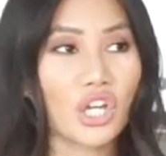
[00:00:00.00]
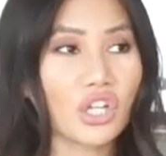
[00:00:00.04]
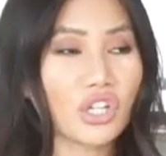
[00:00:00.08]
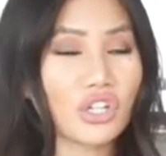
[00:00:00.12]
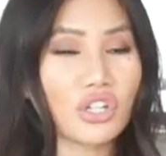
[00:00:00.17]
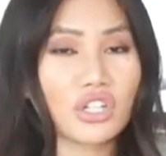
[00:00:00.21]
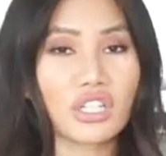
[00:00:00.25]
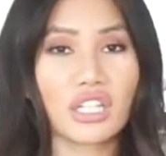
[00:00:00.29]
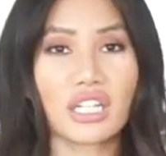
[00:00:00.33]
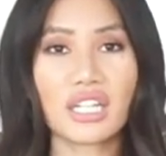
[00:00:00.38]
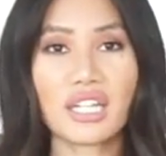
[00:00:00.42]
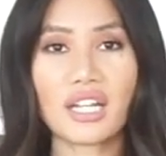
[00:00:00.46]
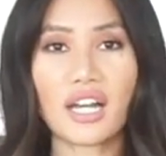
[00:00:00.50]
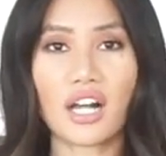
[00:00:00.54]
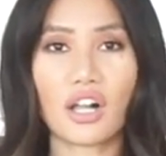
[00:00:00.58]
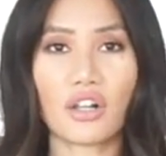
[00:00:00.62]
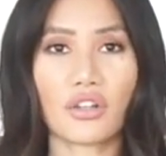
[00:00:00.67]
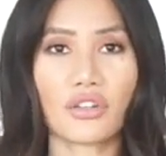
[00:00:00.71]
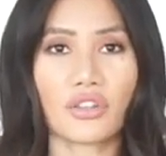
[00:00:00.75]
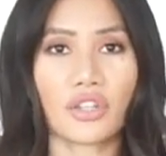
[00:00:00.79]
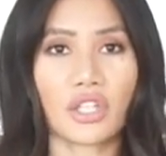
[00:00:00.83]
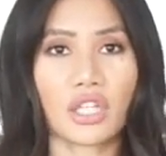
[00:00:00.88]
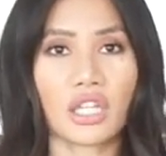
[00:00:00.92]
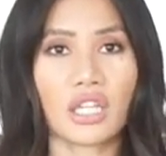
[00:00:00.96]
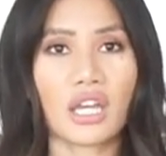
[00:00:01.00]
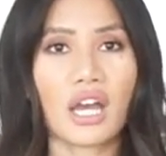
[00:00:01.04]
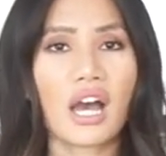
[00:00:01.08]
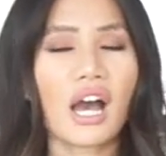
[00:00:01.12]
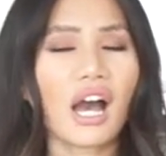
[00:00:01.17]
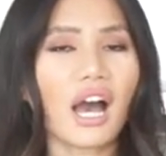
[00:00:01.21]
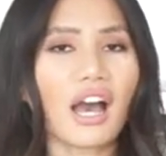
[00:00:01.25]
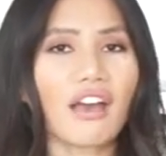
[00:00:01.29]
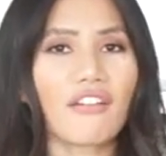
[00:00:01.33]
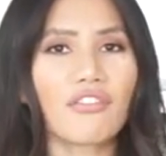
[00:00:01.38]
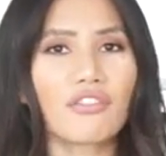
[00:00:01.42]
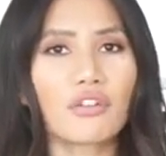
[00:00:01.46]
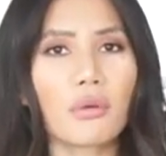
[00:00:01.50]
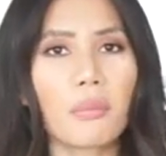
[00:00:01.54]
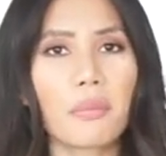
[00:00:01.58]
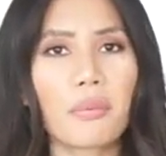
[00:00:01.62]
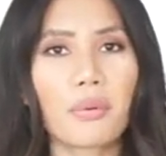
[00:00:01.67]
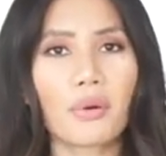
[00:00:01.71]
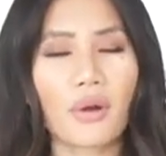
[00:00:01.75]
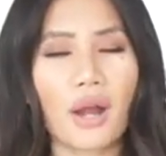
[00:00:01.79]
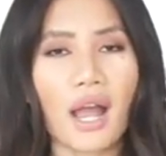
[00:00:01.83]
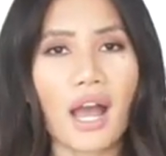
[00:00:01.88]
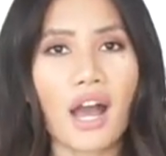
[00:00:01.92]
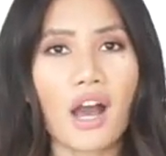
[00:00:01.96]
good and healthy, I feel
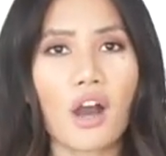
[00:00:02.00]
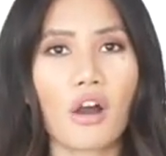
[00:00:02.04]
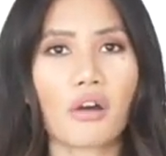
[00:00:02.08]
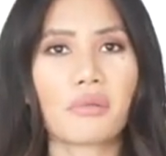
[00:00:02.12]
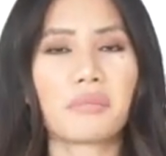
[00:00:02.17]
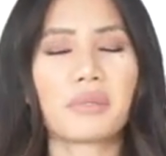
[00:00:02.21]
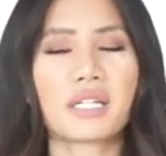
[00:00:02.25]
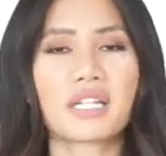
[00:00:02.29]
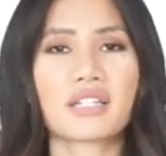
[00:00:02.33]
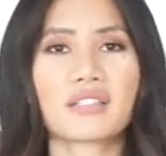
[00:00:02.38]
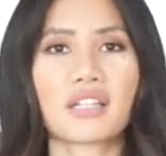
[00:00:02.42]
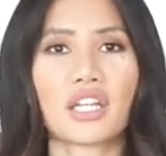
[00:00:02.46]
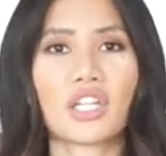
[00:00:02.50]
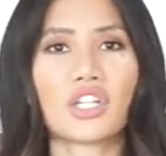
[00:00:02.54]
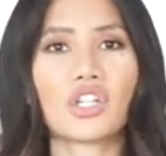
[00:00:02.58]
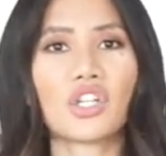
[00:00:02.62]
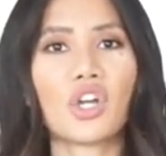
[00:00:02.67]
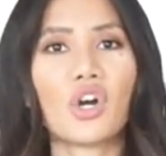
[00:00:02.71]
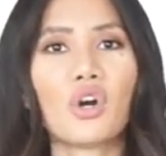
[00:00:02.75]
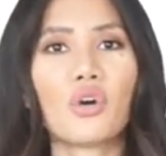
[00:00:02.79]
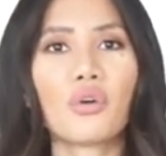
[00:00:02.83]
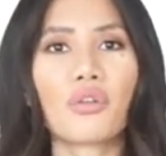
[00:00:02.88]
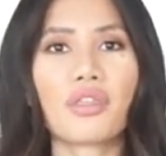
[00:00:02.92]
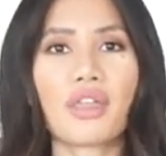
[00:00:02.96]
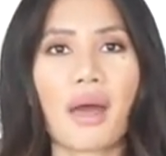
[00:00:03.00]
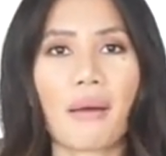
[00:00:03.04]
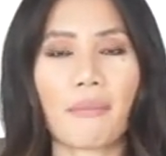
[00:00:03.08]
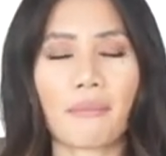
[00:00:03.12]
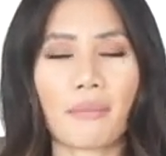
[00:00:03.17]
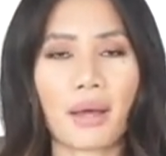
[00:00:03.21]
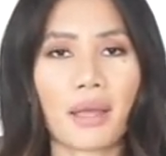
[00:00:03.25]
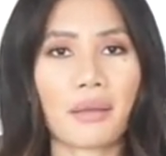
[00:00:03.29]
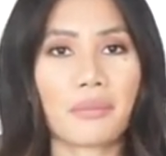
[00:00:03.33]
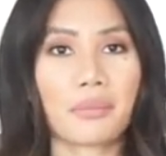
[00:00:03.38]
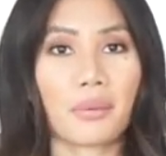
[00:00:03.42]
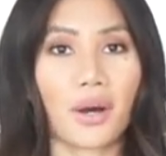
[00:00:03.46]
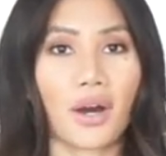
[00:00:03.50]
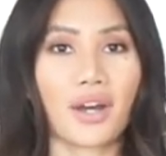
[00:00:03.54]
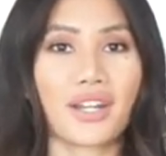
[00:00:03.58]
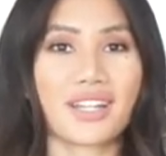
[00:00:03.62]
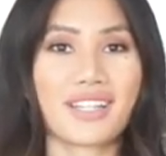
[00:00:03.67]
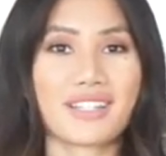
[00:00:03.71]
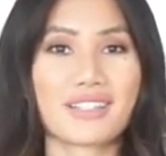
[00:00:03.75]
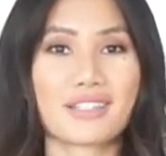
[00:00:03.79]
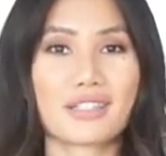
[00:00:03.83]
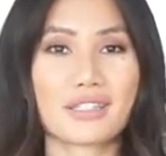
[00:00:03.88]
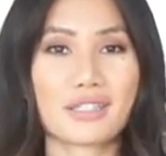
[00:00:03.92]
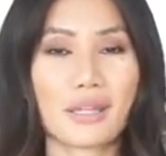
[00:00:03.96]
proud because I know that my
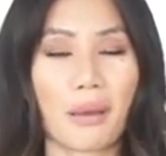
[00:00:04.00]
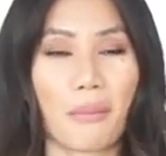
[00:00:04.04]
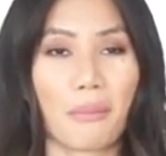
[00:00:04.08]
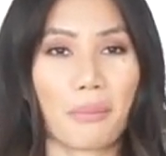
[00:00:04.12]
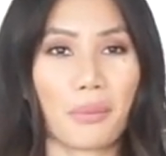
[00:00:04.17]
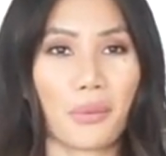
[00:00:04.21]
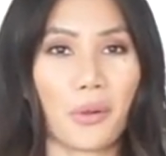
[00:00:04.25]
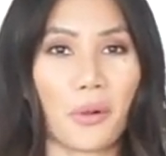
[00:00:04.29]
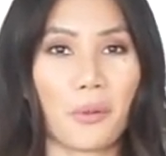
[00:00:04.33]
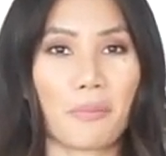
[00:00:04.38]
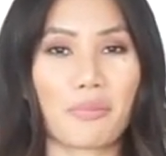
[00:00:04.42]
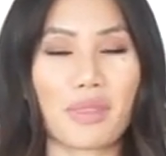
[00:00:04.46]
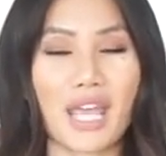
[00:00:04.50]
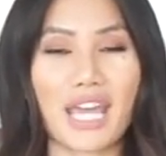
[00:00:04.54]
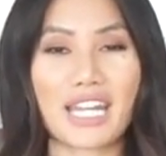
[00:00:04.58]
body is a temple,